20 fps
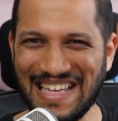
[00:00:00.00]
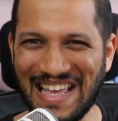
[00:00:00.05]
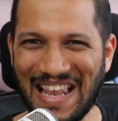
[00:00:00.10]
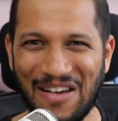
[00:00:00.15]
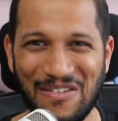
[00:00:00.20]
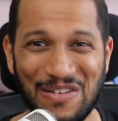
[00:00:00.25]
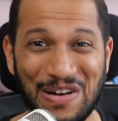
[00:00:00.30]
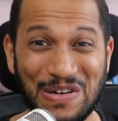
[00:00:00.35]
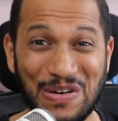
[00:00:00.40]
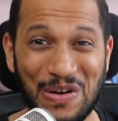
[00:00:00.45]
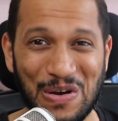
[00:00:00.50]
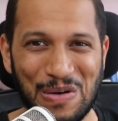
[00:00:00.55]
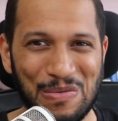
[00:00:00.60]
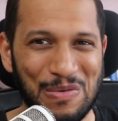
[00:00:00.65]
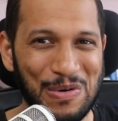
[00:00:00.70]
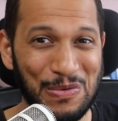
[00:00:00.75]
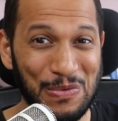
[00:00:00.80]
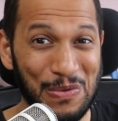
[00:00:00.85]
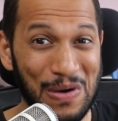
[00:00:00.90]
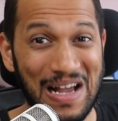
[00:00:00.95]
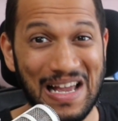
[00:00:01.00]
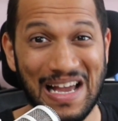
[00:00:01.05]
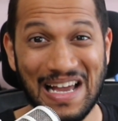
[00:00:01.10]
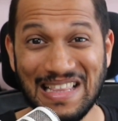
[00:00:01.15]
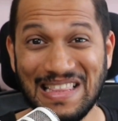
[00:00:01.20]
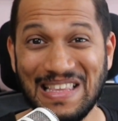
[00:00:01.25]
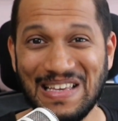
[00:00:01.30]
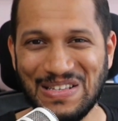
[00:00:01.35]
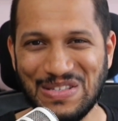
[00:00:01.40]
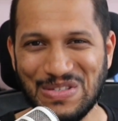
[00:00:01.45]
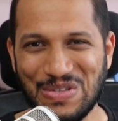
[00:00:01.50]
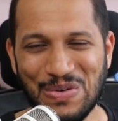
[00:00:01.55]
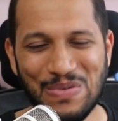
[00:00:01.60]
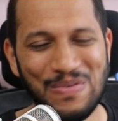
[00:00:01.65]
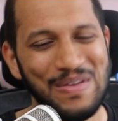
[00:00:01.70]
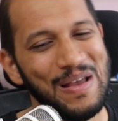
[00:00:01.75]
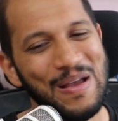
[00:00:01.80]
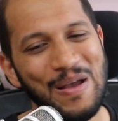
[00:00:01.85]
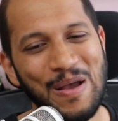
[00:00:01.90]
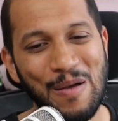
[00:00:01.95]
and I want to talk about why I think so.
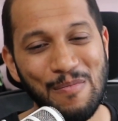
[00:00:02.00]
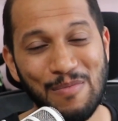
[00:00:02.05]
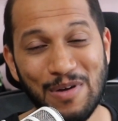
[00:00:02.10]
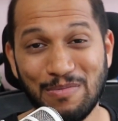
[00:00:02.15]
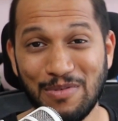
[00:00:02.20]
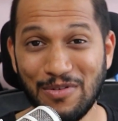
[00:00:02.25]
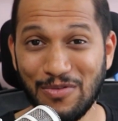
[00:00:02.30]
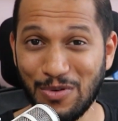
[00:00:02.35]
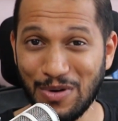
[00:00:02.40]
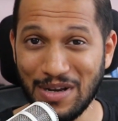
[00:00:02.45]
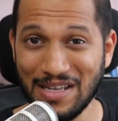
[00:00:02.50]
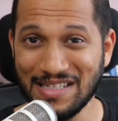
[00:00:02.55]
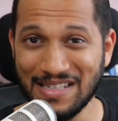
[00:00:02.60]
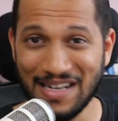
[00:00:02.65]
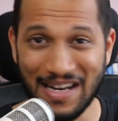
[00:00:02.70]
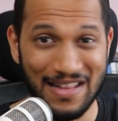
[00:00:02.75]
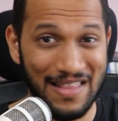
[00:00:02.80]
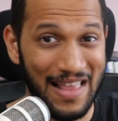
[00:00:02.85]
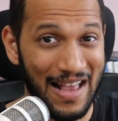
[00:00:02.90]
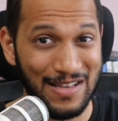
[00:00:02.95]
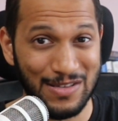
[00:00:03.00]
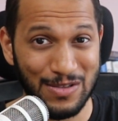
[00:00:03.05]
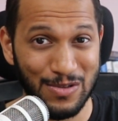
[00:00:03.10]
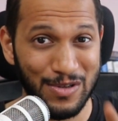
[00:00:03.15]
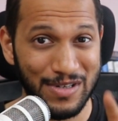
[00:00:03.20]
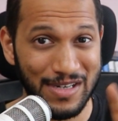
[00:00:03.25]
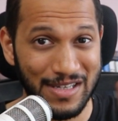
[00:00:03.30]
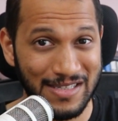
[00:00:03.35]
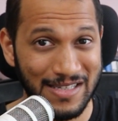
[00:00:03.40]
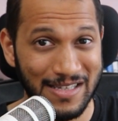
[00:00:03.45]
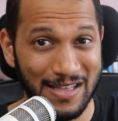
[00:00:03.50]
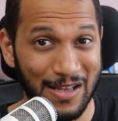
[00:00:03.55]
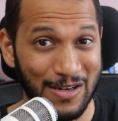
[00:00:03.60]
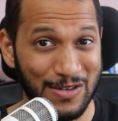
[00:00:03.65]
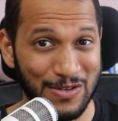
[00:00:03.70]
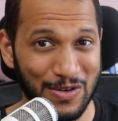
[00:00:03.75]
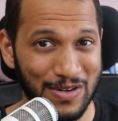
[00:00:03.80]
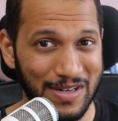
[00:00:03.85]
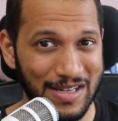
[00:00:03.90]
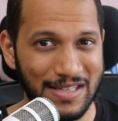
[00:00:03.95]
But before I start, thanks a lot, Easy
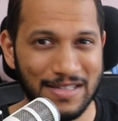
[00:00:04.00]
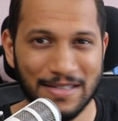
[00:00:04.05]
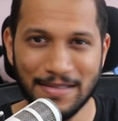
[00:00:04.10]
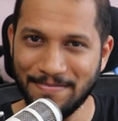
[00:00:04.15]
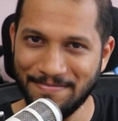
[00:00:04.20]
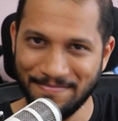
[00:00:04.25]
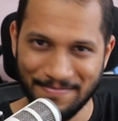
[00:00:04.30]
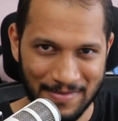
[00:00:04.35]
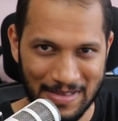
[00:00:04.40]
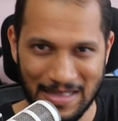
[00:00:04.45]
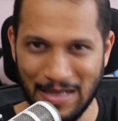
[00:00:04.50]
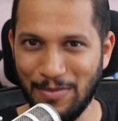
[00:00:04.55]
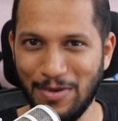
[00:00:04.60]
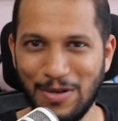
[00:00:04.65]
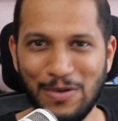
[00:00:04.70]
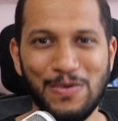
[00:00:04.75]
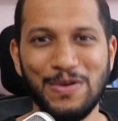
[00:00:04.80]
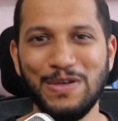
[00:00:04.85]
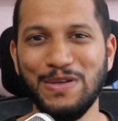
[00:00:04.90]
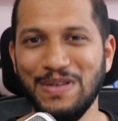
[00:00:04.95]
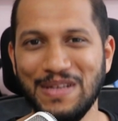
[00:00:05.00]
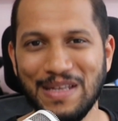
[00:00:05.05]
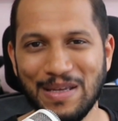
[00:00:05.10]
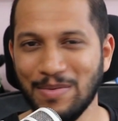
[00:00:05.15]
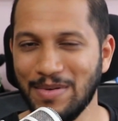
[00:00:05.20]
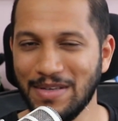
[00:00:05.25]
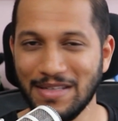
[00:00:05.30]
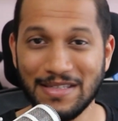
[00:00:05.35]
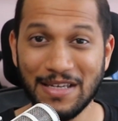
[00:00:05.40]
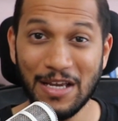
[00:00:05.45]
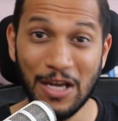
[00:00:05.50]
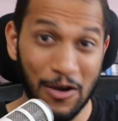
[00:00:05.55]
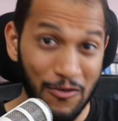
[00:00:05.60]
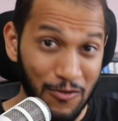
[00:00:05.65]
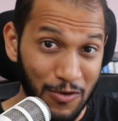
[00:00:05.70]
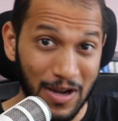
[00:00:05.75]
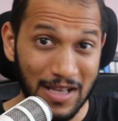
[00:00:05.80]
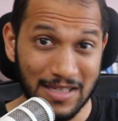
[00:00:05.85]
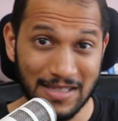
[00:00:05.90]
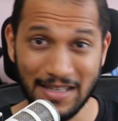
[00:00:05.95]
Electronics. Let me know what your name is for
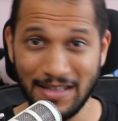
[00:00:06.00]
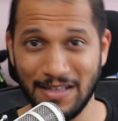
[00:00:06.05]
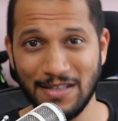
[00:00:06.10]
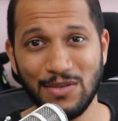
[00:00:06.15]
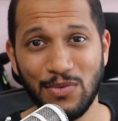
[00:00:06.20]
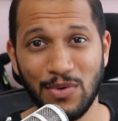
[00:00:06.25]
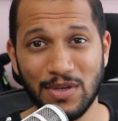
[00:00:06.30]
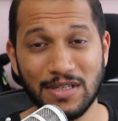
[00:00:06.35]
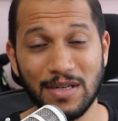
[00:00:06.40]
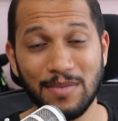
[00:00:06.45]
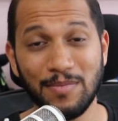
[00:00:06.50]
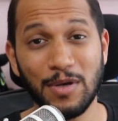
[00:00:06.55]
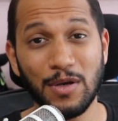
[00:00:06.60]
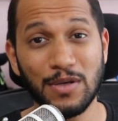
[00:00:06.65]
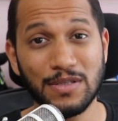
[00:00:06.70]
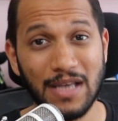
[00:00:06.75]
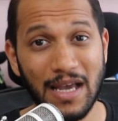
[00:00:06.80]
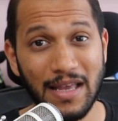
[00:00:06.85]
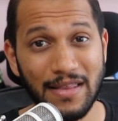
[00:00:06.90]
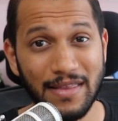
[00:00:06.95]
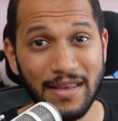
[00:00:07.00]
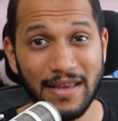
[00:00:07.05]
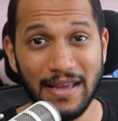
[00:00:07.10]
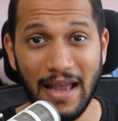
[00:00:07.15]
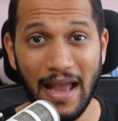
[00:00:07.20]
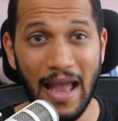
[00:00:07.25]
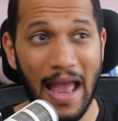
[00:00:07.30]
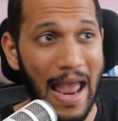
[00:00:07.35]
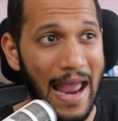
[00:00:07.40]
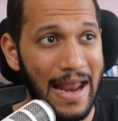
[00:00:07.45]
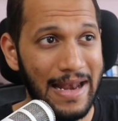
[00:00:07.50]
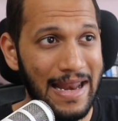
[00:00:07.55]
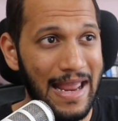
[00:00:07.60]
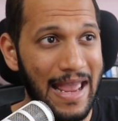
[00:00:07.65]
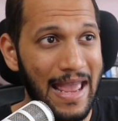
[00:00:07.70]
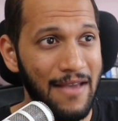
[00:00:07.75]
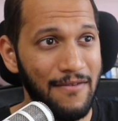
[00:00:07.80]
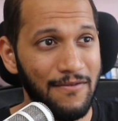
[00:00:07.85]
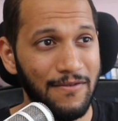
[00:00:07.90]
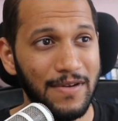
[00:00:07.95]
asking this question because I think at
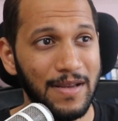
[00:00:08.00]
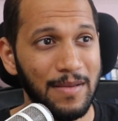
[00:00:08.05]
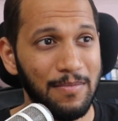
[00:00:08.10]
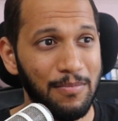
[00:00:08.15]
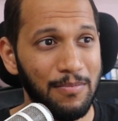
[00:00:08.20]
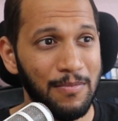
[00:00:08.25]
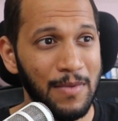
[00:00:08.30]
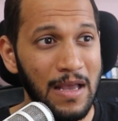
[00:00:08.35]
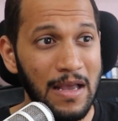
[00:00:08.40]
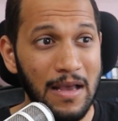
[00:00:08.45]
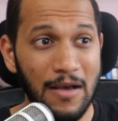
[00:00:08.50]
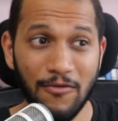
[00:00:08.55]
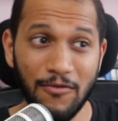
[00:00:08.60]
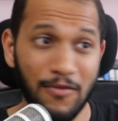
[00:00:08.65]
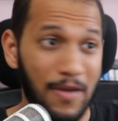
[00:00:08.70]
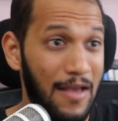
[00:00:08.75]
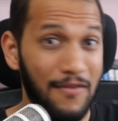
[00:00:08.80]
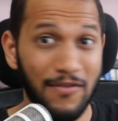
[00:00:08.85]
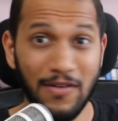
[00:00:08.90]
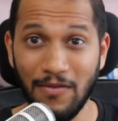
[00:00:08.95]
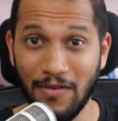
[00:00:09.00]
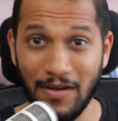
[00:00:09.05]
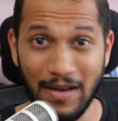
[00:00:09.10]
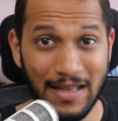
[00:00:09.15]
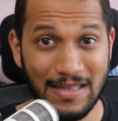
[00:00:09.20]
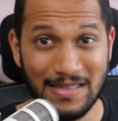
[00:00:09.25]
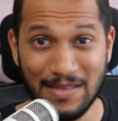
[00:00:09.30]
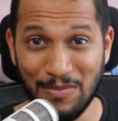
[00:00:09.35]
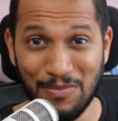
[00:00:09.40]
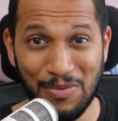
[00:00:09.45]
every everyone at some